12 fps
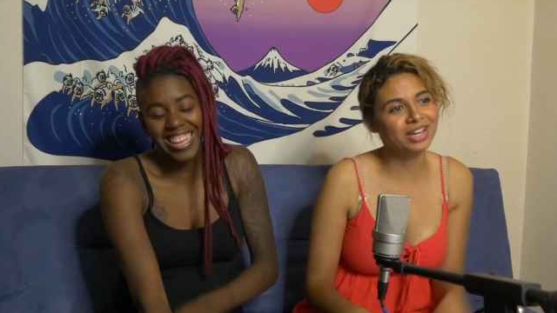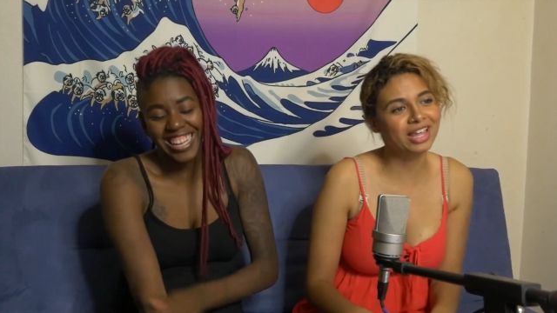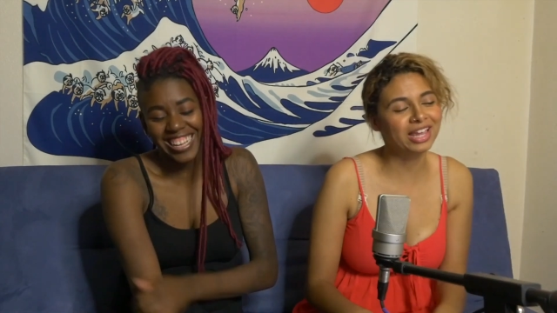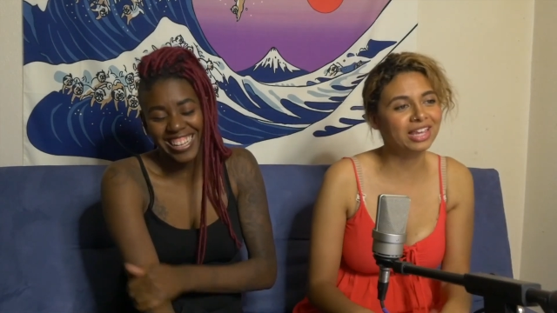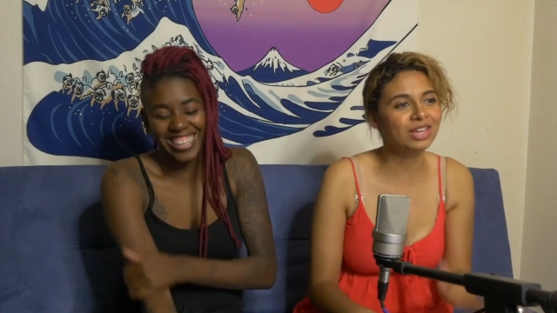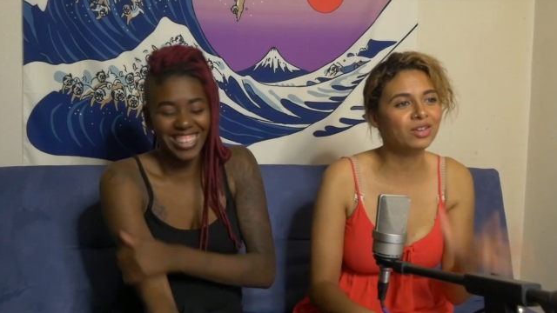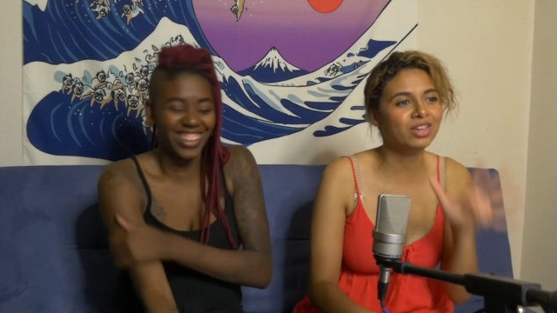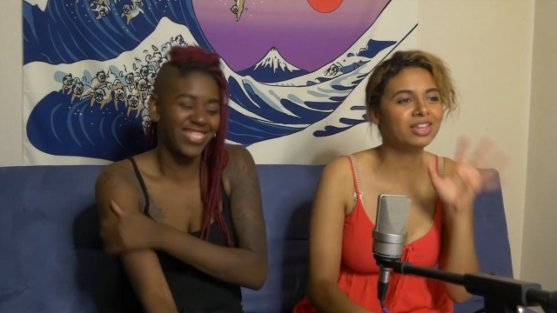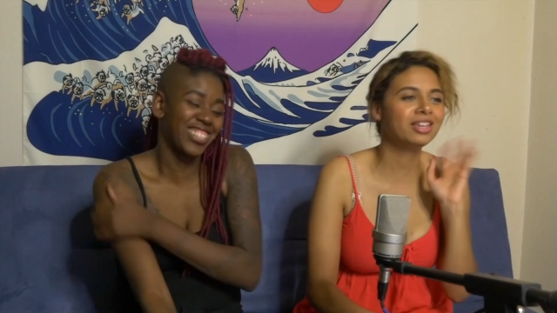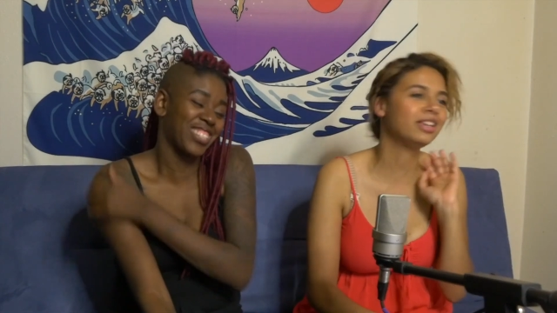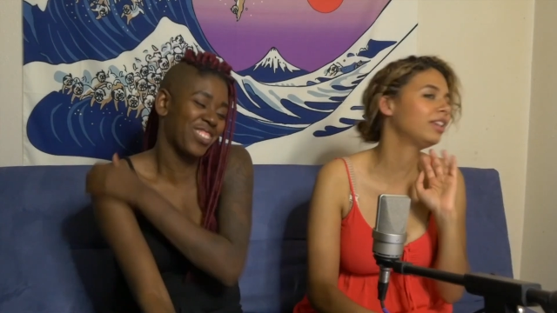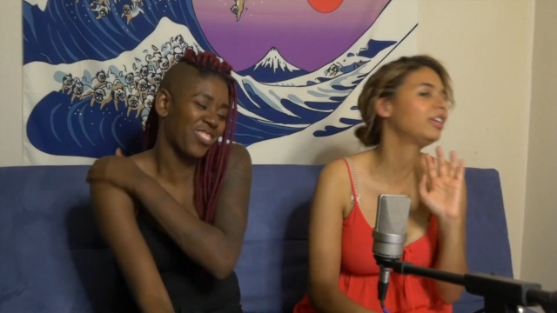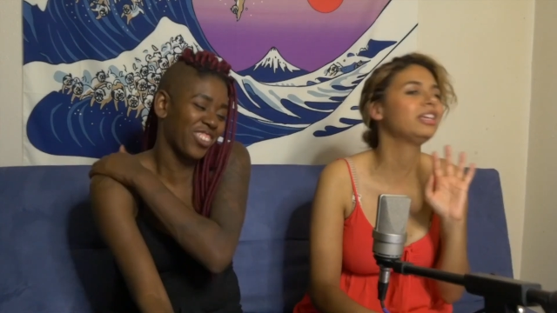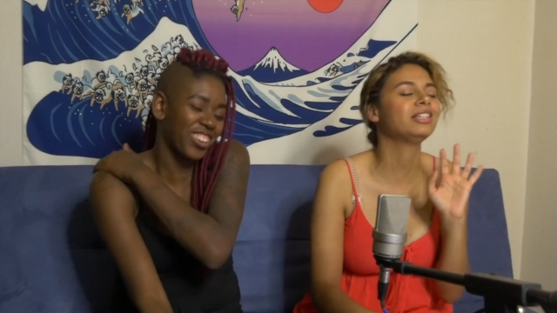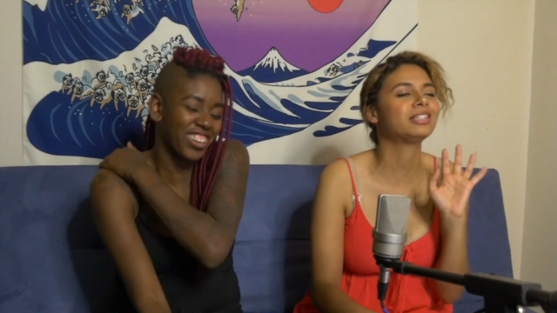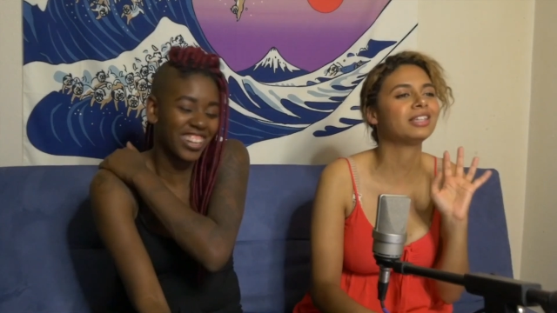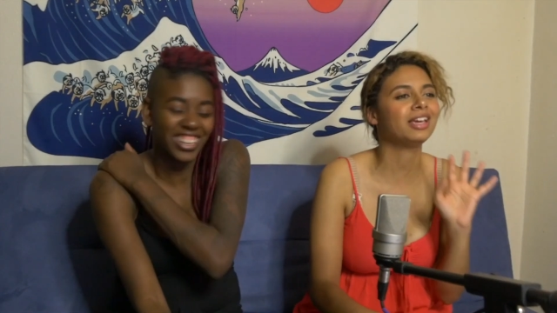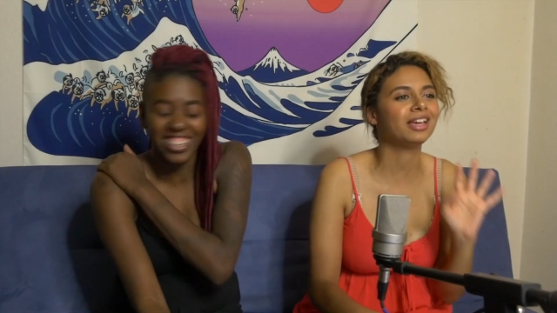Speaker 1: and like he, he
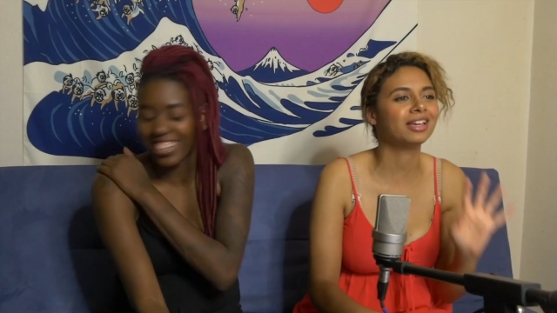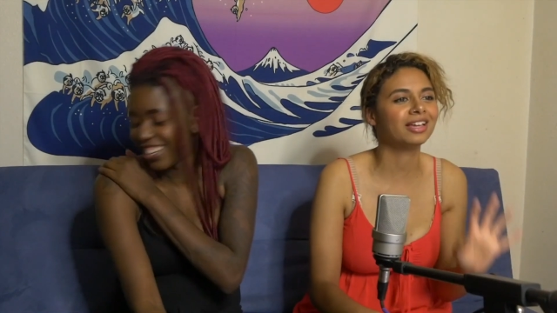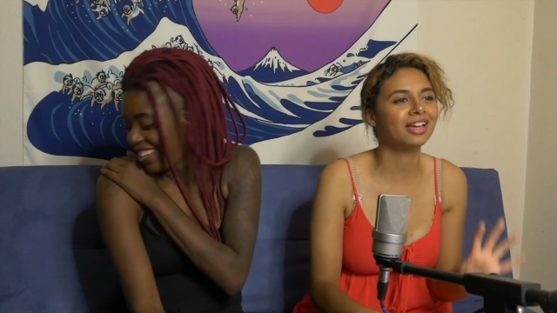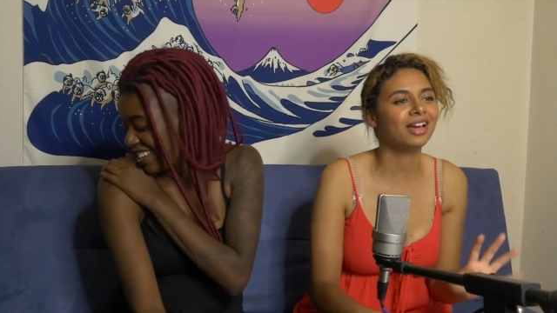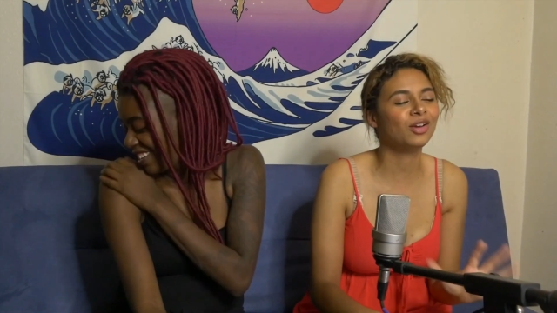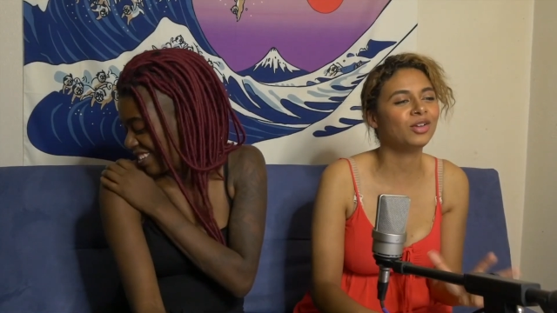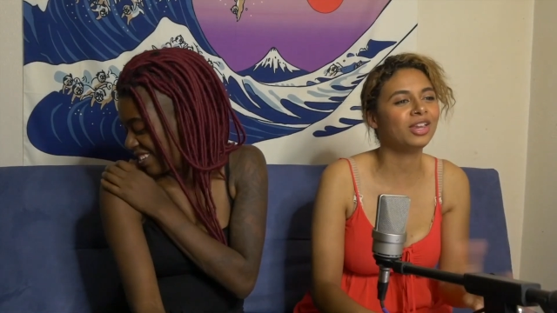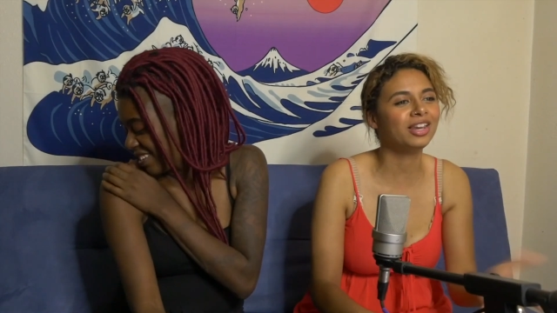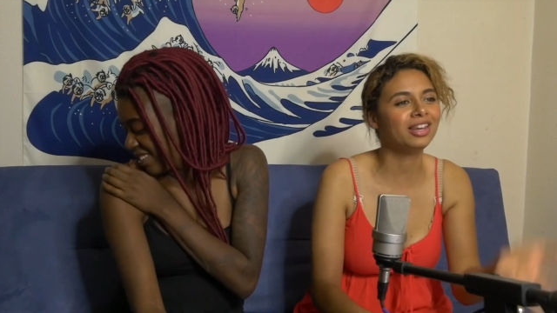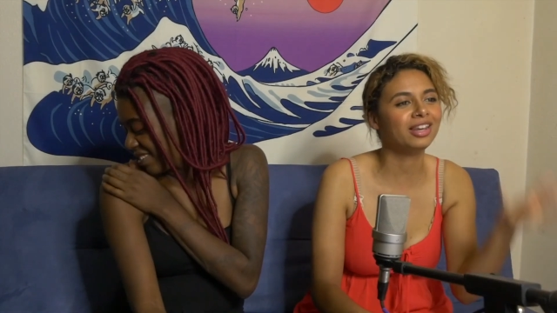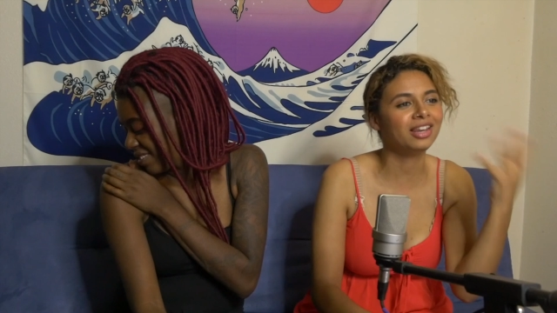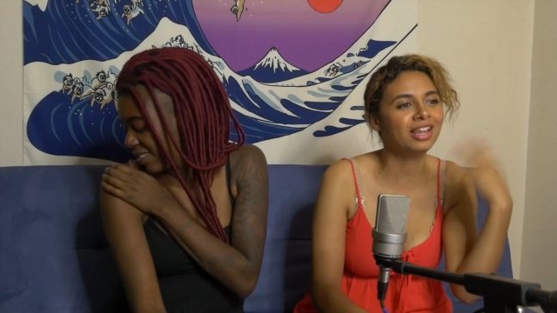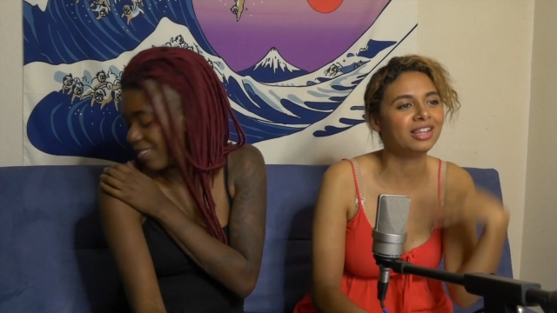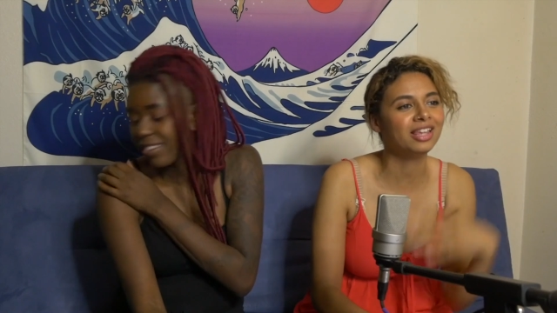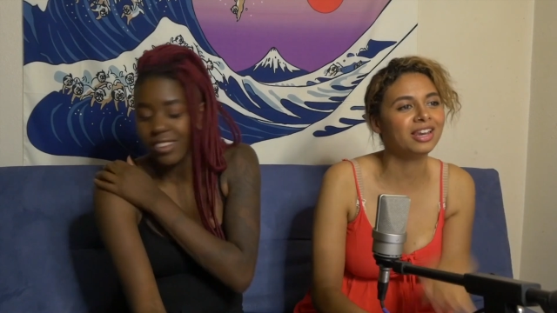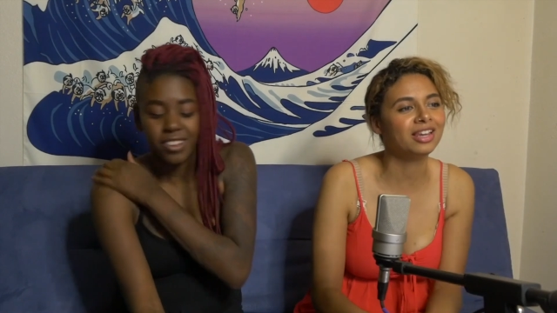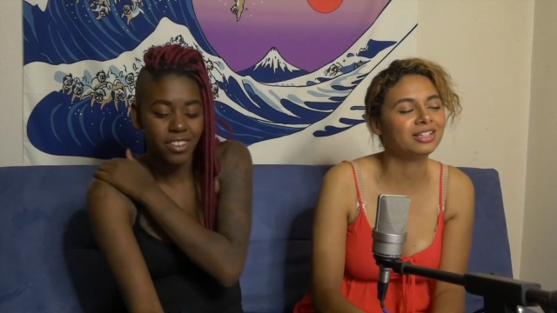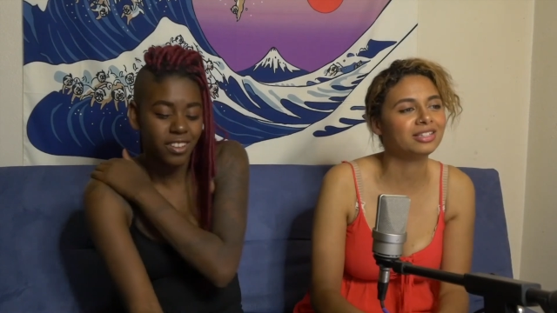he's like, and and
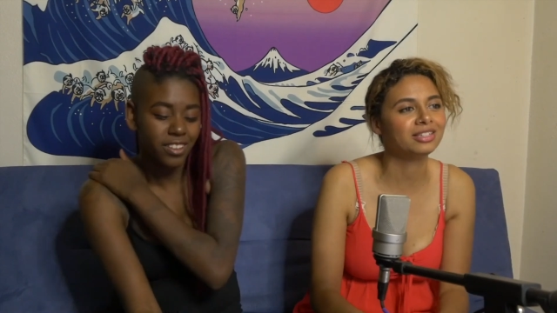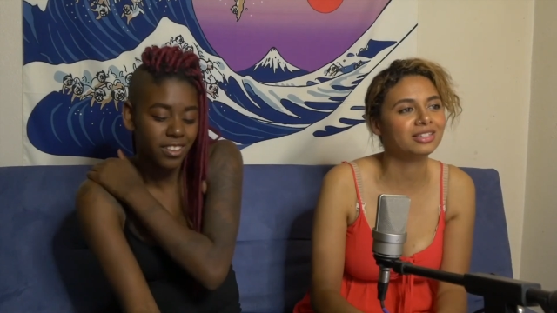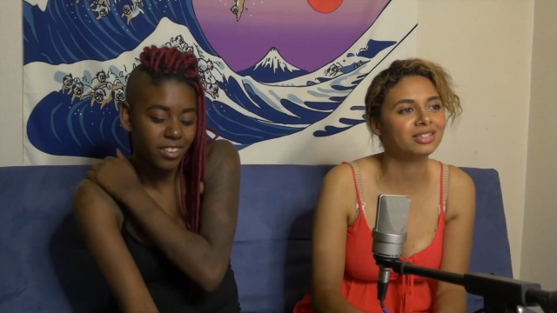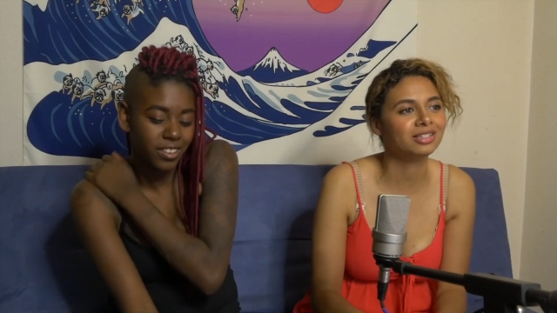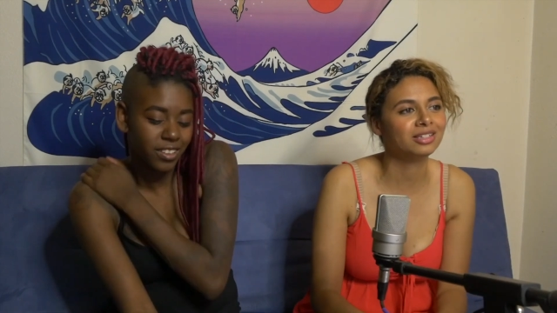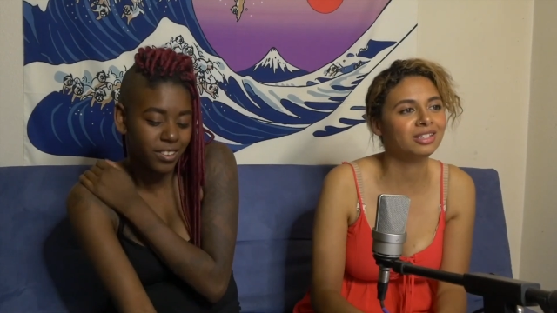then it's